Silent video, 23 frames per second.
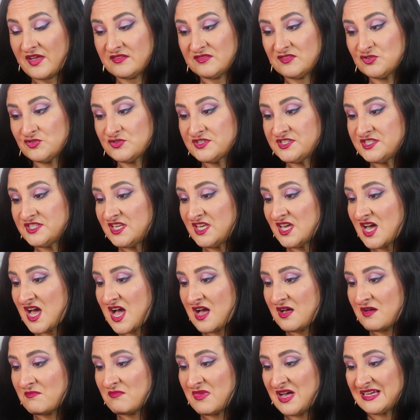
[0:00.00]

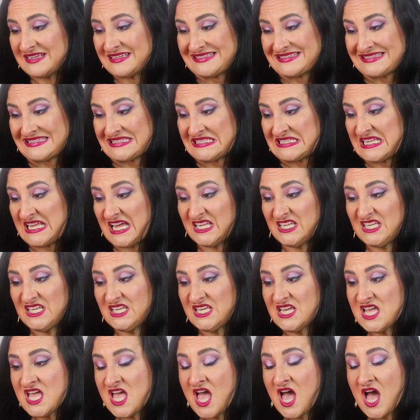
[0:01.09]
Lucia Magnani.
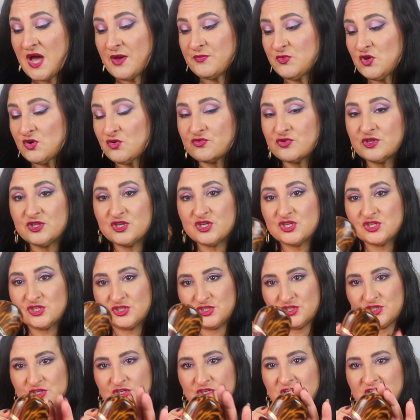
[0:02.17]
I'm not really
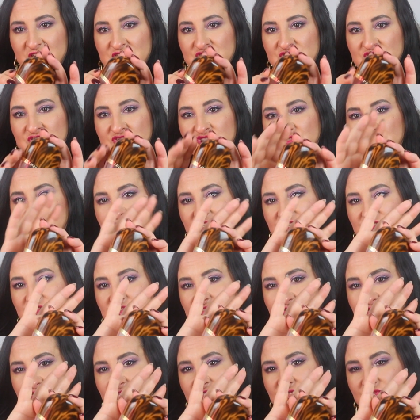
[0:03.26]
sure. I just tried
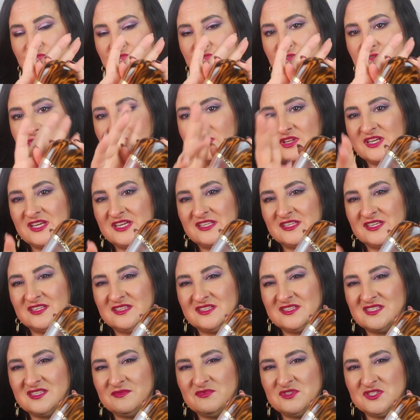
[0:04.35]
to Google it and
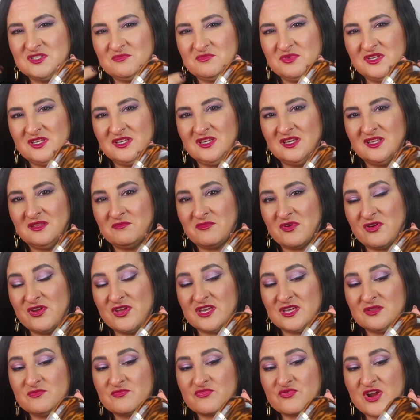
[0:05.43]
it seems to be an
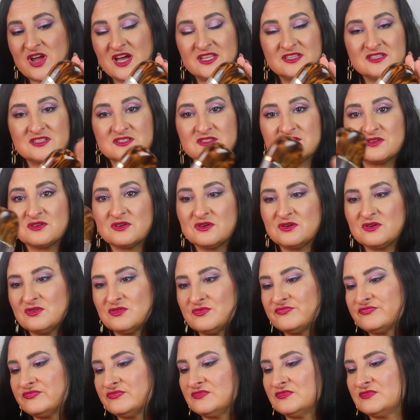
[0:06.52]
American brand,
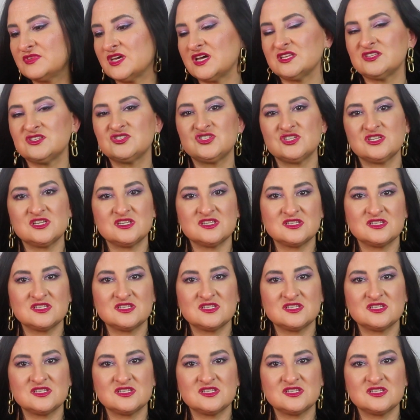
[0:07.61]
so that